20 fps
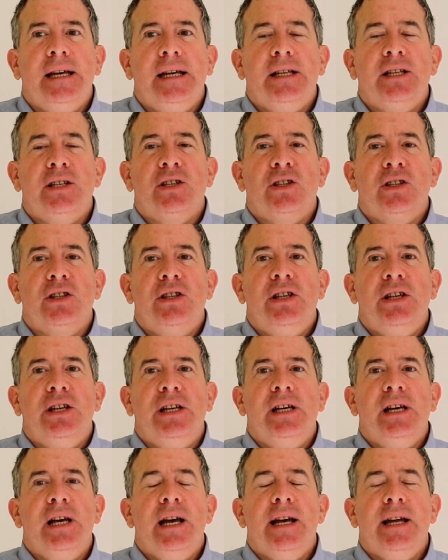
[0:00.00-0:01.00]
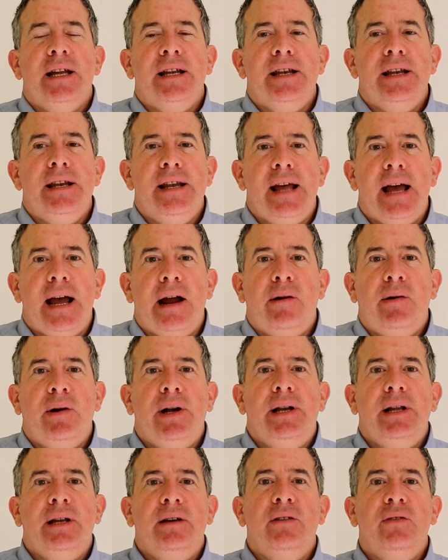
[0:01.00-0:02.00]
It's the
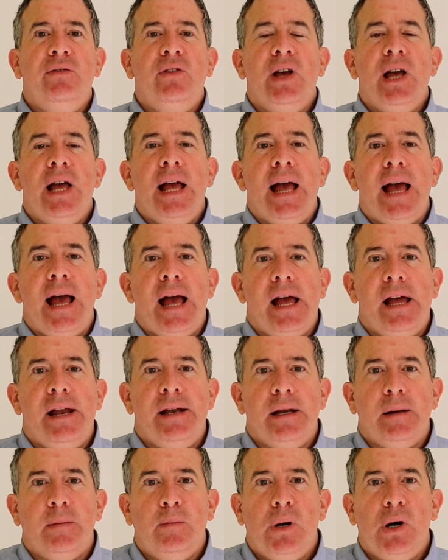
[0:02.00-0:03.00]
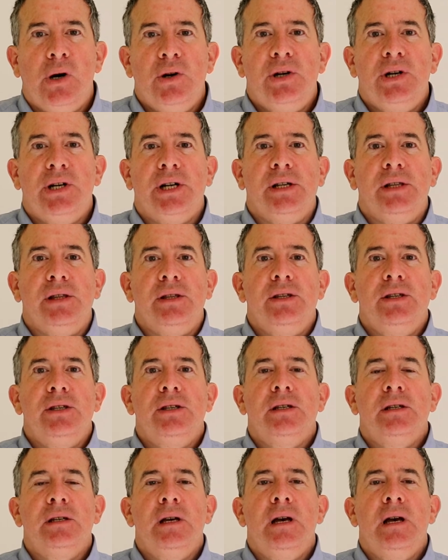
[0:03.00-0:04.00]
narrative and
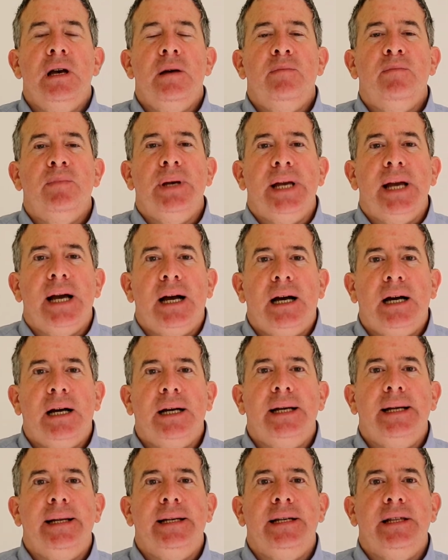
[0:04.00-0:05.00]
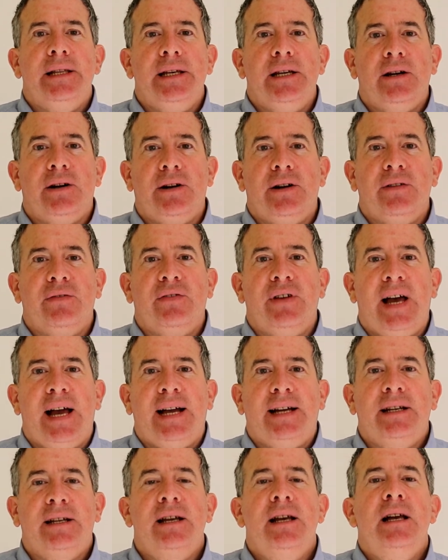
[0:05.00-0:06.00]
emotions behind the
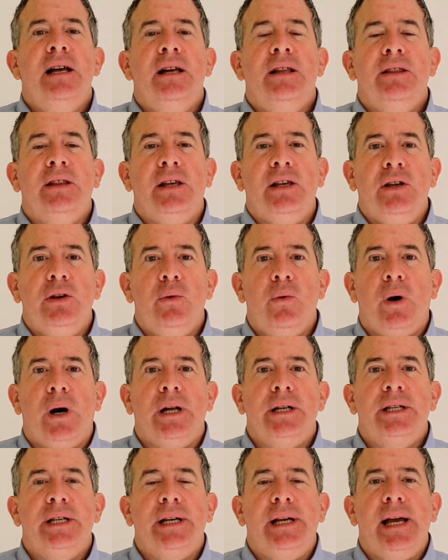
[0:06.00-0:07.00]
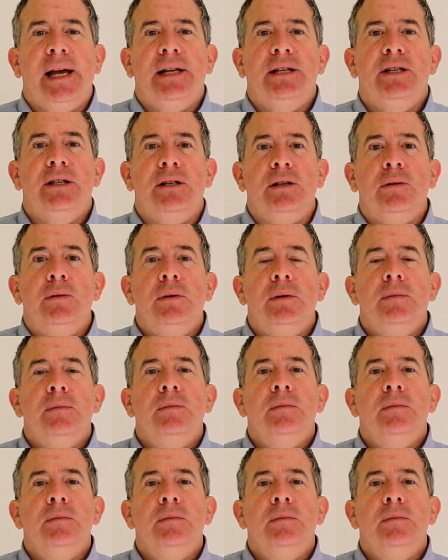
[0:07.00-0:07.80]
artifact that you want to get to.